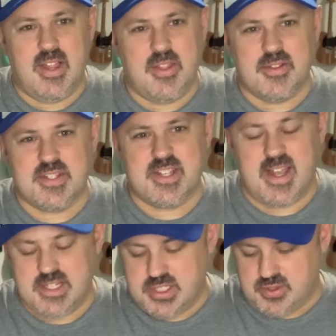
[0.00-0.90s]
And those
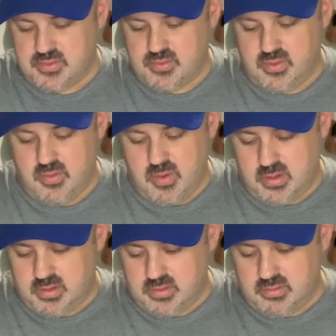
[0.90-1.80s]
sizes
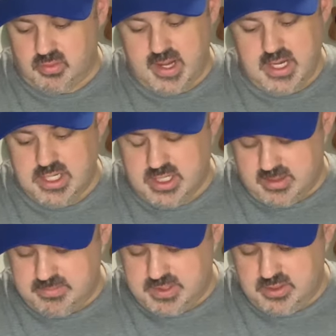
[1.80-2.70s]
will range
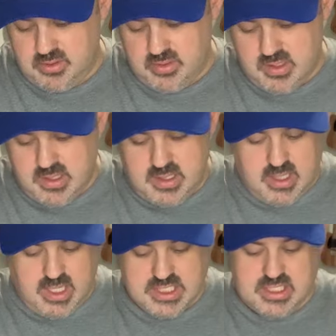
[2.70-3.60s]
up to
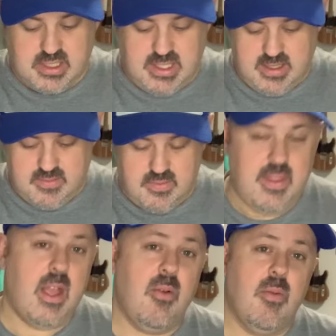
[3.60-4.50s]
a sleeve
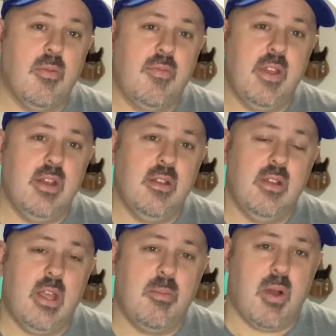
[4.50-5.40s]
that will fit
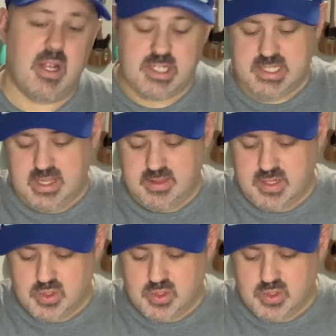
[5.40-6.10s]
a box set that is